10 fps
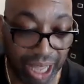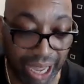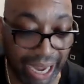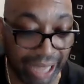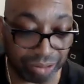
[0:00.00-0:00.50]

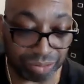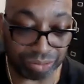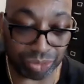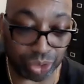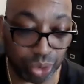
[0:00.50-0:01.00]
I got
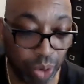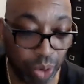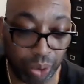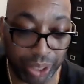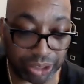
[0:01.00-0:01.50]
2
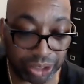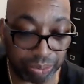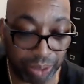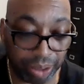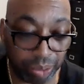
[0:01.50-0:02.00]
more questions,
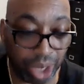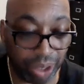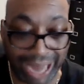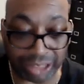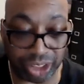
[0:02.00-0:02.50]
brother. Well,
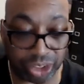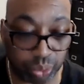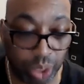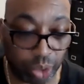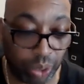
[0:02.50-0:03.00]
actually, it's
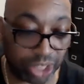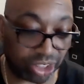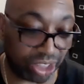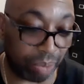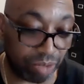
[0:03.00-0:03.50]
one
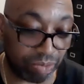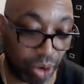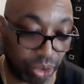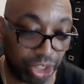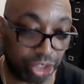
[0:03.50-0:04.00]
question I'm going to
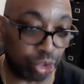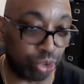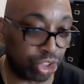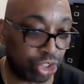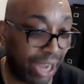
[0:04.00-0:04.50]
roll into 2
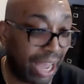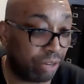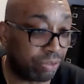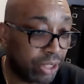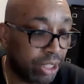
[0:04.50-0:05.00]
because you kind
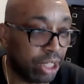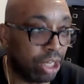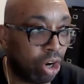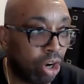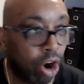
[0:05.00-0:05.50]
of
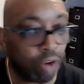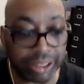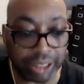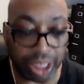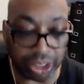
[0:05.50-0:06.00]
already
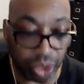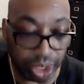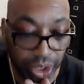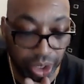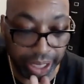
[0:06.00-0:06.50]
touched on
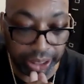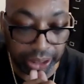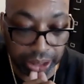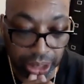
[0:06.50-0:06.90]
it already.